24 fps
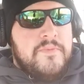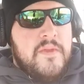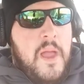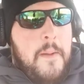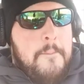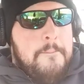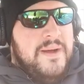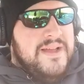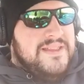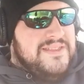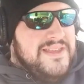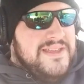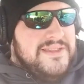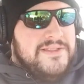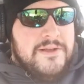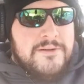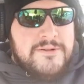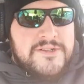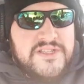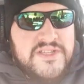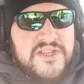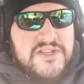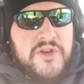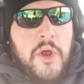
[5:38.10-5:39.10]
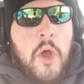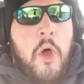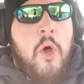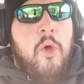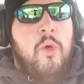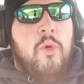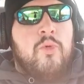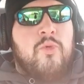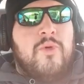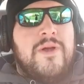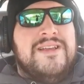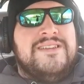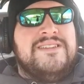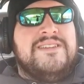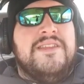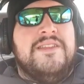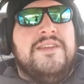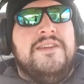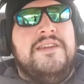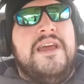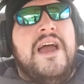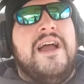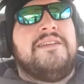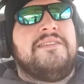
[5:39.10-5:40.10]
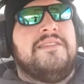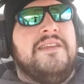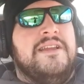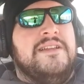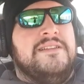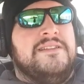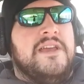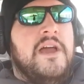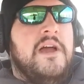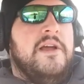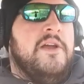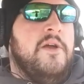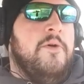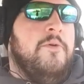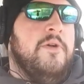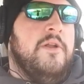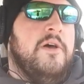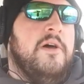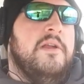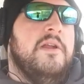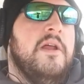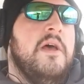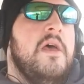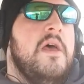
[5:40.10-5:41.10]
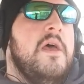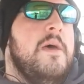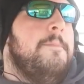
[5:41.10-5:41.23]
But then there's this whole rest of the deck that it's got going on.